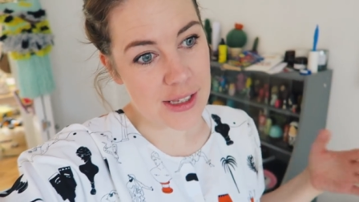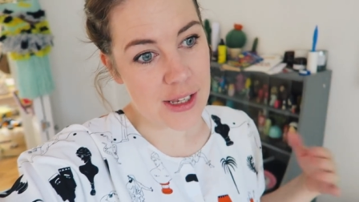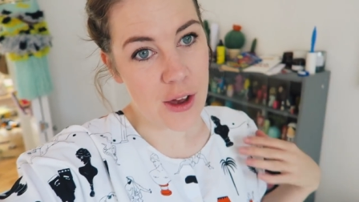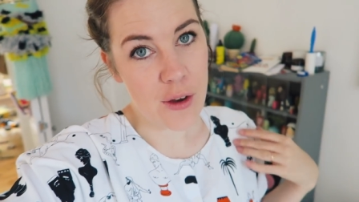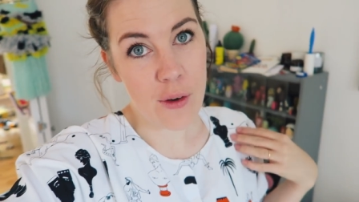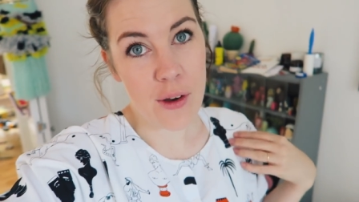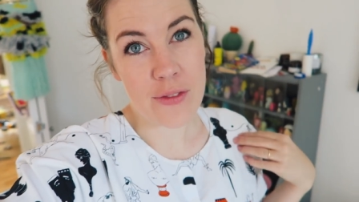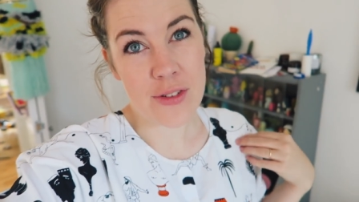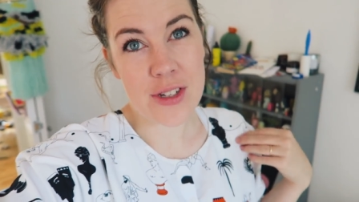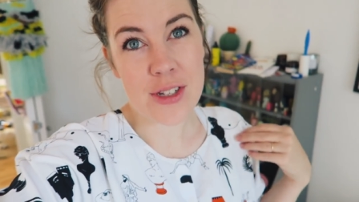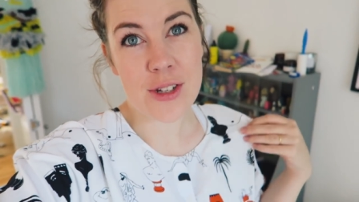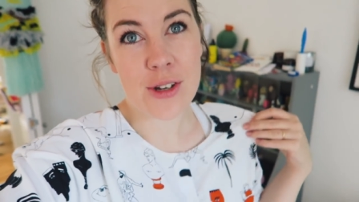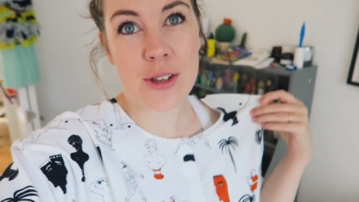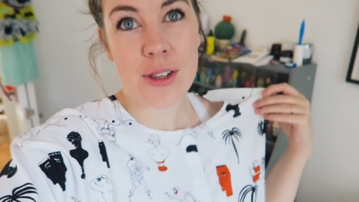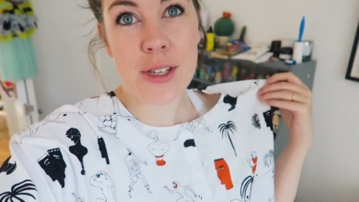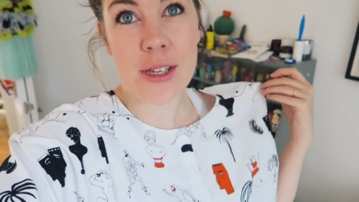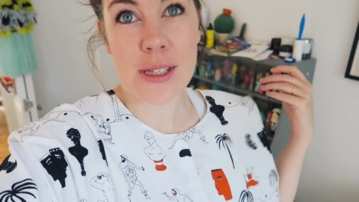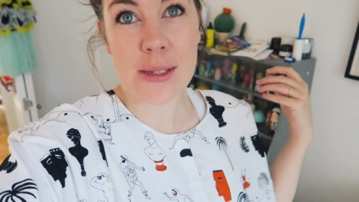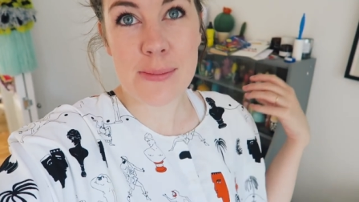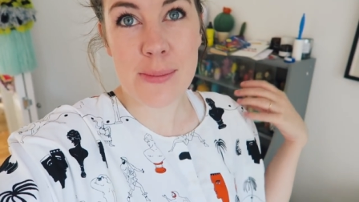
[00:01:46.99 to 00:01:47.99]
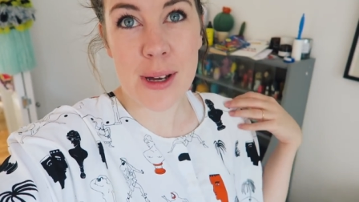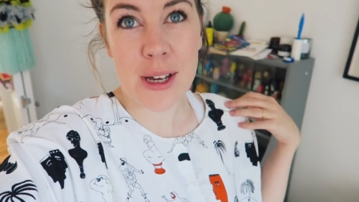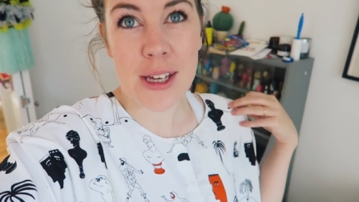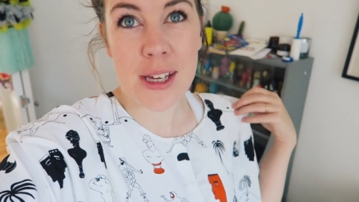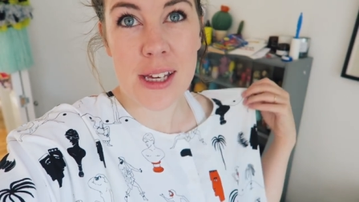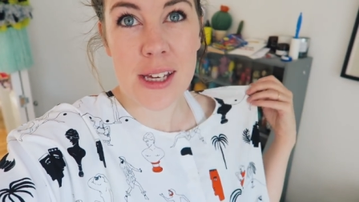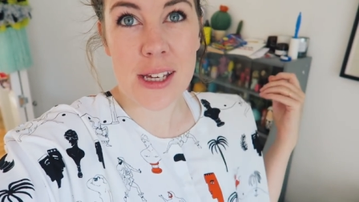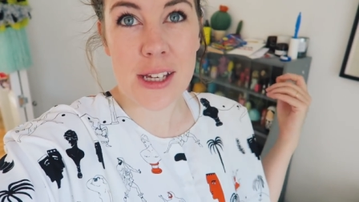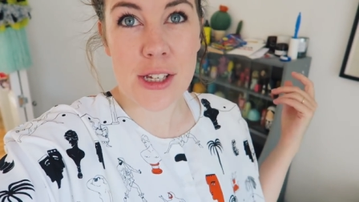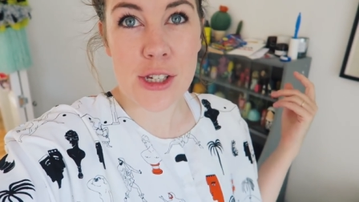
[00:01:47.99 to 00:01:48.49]
So I've just got this
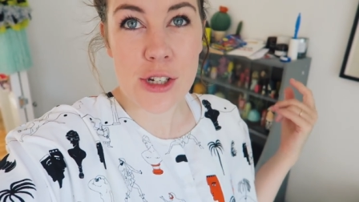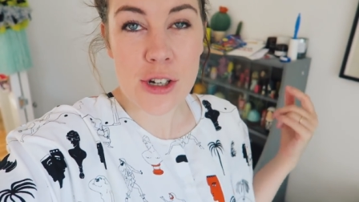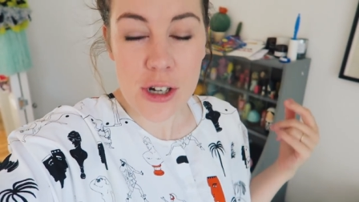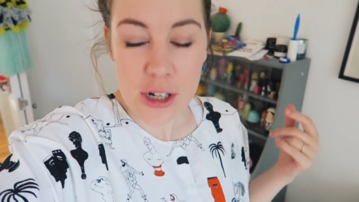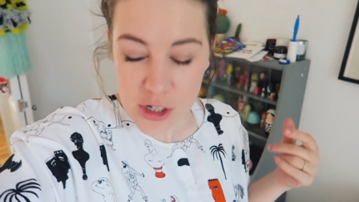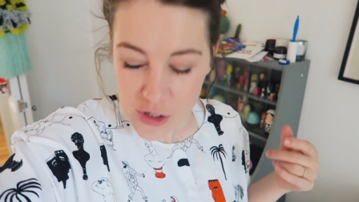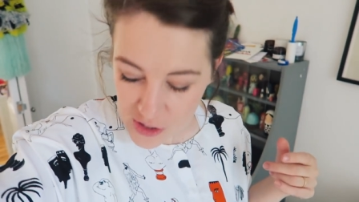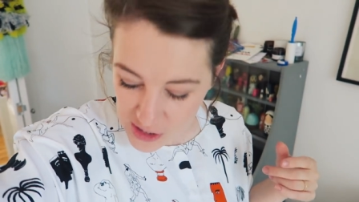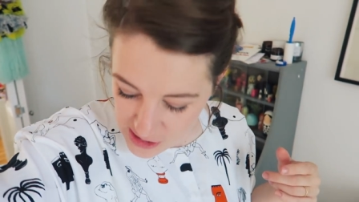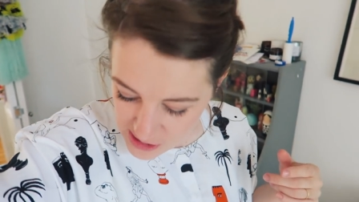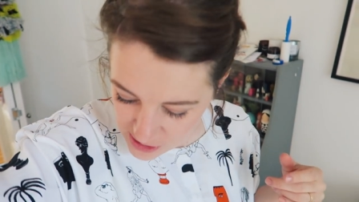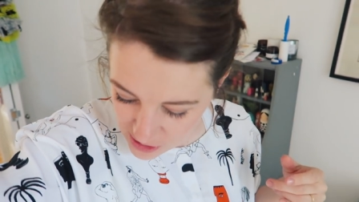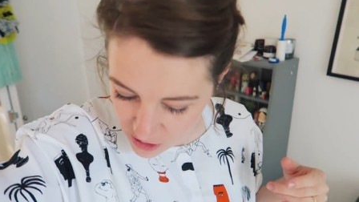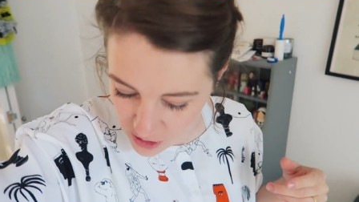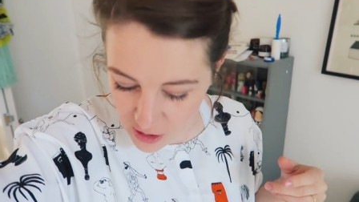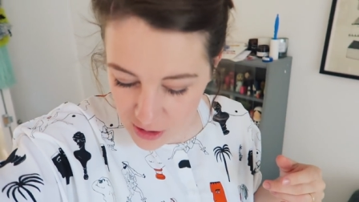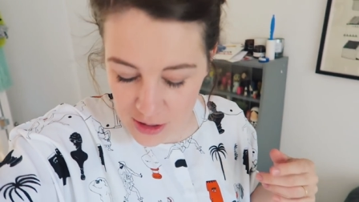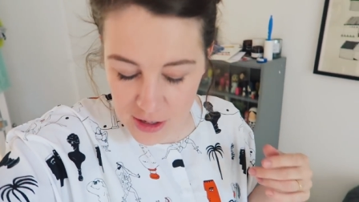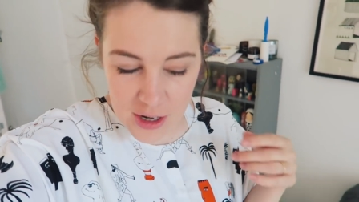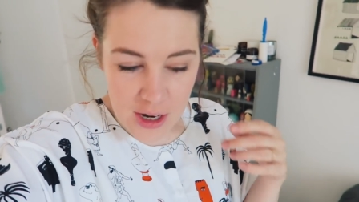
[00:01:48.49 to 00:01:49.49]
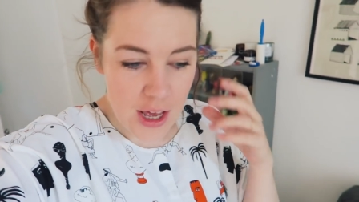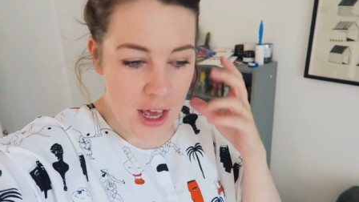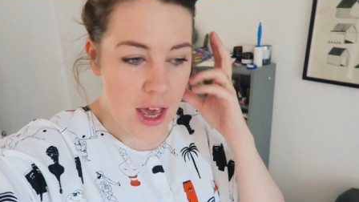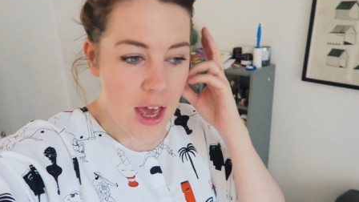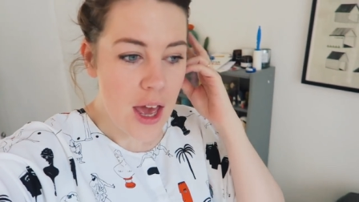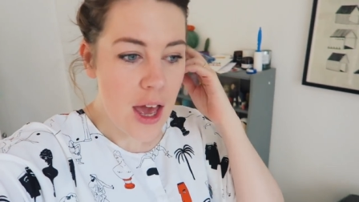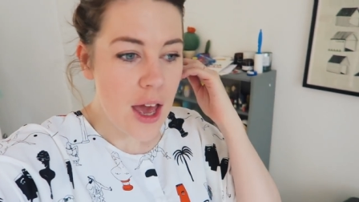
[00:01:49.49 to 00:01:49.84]
Monki shirt dress on.